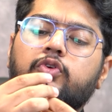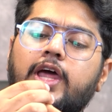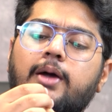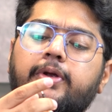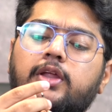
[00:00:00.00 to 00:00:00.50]
to
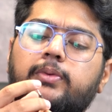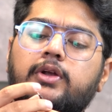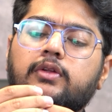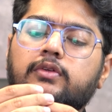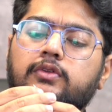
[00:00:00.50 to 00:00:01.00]
tap it a
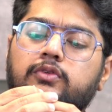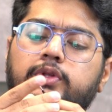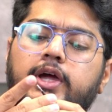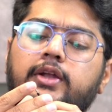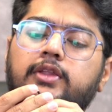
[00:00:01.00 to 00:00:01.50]
bit
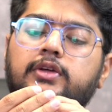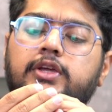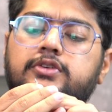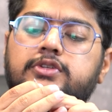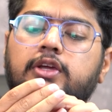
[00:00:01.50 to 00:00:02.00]
so that the
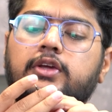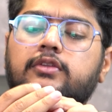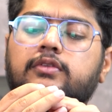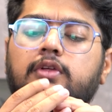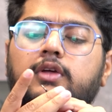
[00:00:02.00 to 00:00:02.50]
heat shrink
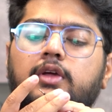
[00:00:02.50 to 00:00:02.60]
is